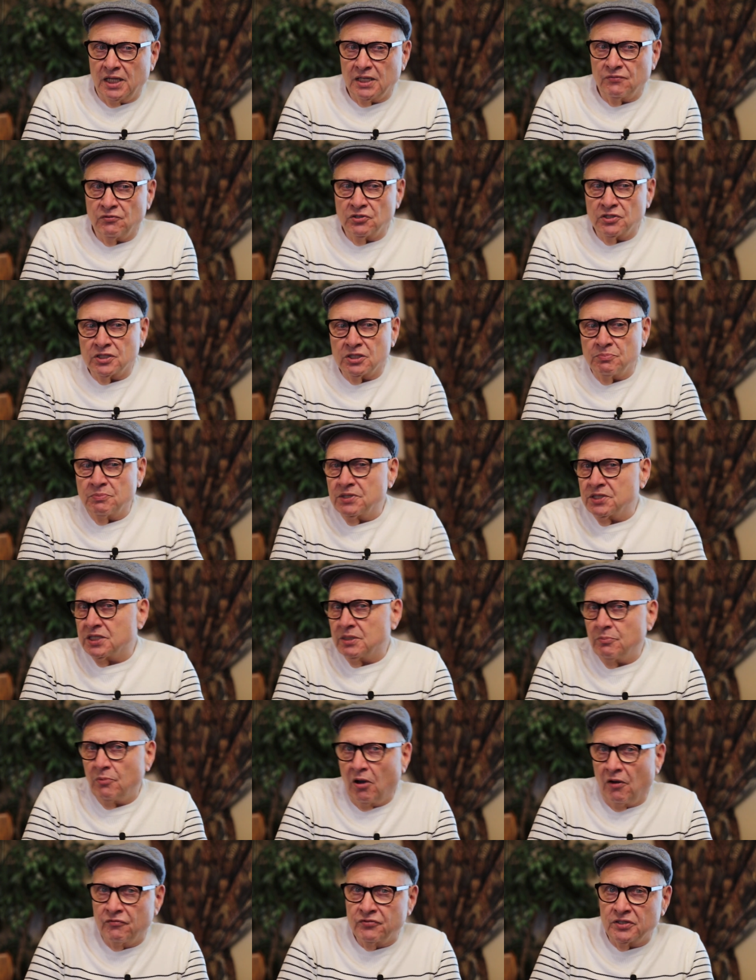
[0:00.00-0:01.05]
If you dismiss them
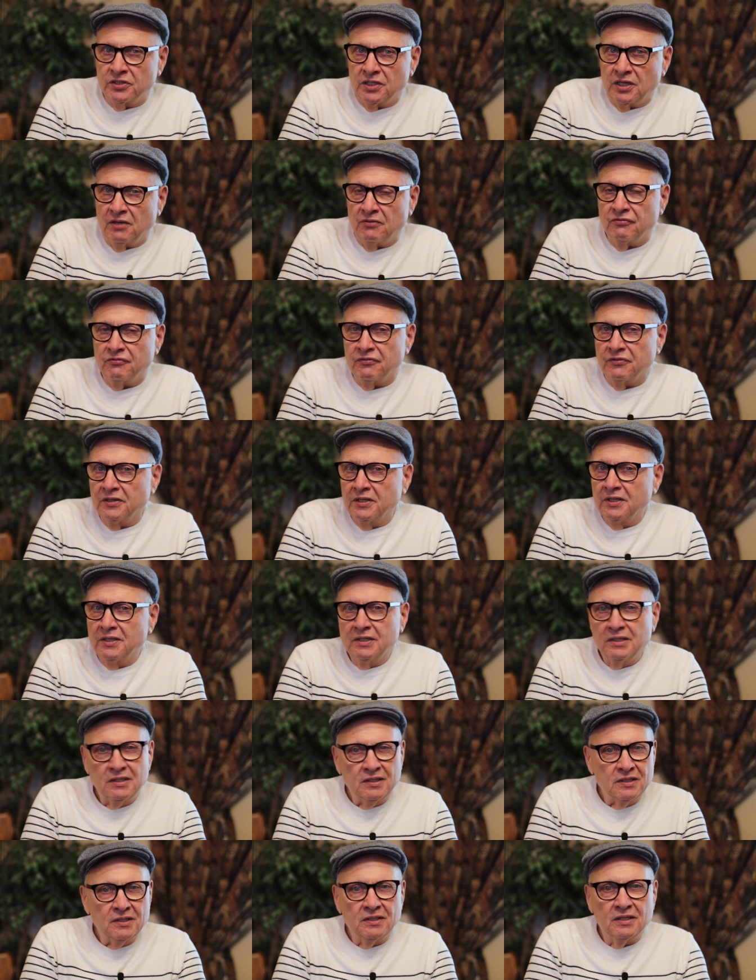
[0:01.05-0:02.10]
often enough,
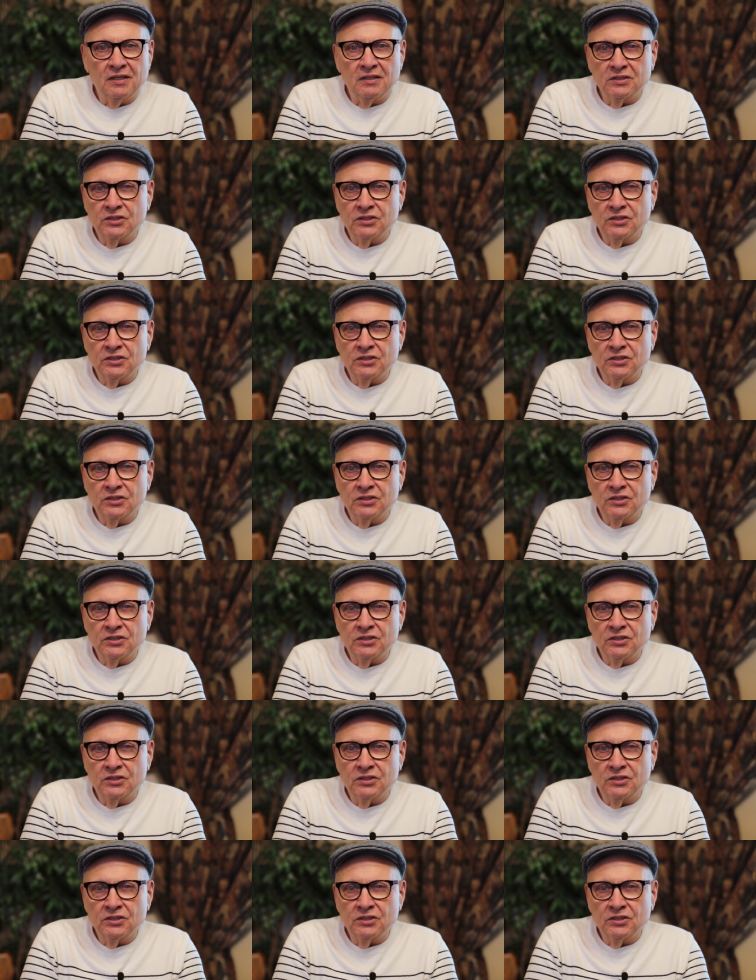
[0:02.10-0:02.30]
they'll